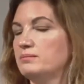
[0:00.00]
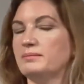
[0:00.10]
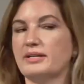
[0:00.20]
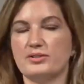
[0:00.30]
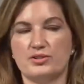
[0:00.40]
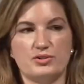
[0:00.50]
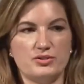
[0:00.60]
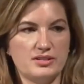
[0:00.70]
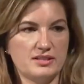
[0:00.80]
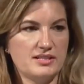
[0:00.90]
Because true
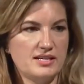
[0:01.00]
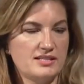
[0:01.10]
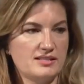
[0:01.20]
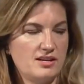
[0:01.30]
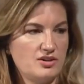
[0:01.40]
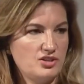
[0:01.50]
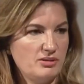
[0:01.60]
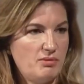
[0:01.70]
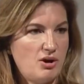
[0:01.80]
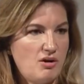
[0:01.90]
success is largely a
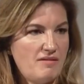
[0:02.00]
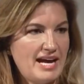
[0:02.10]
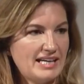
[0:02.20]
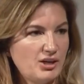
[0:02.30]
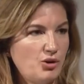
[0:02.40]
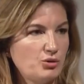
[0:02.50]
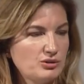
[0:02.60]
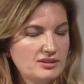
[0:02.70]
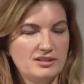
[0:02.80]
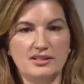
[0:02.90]
part of hanging
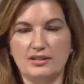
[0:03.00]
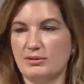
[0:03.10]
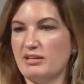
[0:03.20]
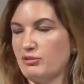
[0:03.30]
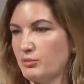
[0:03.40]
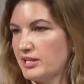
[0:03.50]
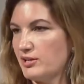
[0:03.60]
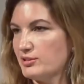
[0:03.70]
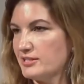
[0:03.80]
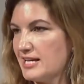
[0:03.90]
on when everyone
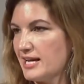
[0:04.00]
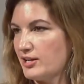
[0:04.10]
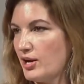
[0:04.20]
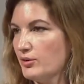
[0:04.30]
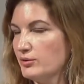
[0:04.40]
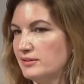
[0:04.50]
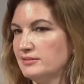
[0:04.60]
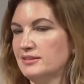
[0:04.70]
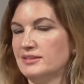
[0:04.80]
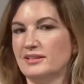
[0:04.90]
else has let go.
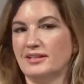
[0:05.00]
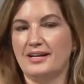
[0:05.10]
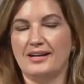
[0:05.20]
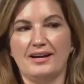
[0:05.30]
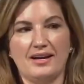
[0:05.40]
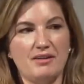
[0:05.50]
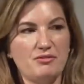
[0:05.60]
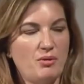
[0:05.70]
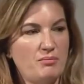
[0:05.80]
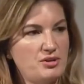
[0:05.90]
And I've
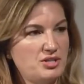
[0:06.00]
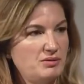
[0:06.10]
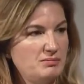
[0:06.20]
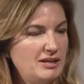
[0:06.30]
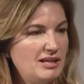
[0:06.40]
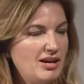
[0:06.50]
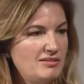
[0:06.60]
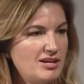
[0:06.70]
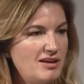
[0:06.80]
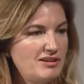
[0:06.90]
got a motto in my
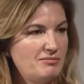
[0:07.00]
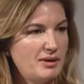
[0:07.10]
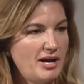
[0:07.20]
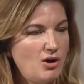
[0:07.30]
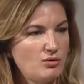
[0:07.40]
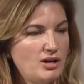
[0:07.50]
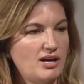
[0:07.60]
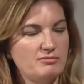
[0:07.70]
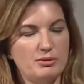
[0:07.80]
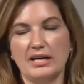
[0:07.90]
life that I've lived my whole
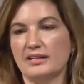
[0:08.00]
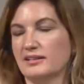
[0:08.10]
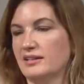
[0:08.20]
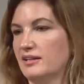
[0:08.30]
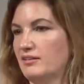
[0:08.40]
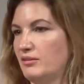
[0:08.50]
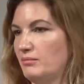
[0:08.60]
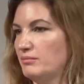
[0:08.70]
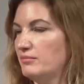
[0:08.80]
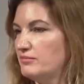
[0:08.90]
life by,
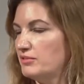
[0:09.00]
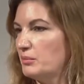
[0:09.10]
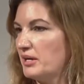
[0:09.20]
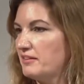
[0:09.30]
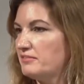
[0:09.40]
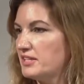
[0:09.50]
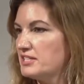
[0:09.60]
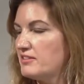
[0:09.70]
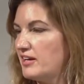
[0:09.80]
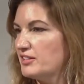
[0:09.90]
from when I
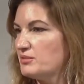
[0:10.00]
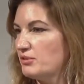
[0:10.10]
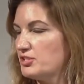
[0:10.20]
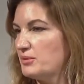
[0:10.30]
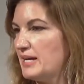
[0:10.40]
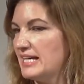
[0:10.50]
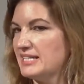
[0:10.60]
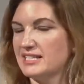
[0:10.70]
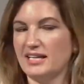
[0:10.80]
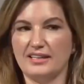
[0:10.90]
first found this motto at
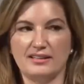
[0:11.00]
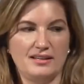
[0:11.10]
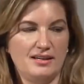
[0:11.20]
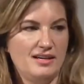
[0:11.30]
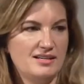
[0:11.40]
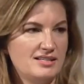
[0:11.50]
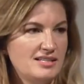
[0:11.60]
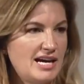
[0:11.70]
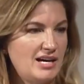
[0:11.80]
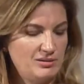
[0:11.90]
18 to
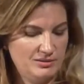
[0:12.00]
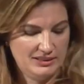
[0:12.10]
now.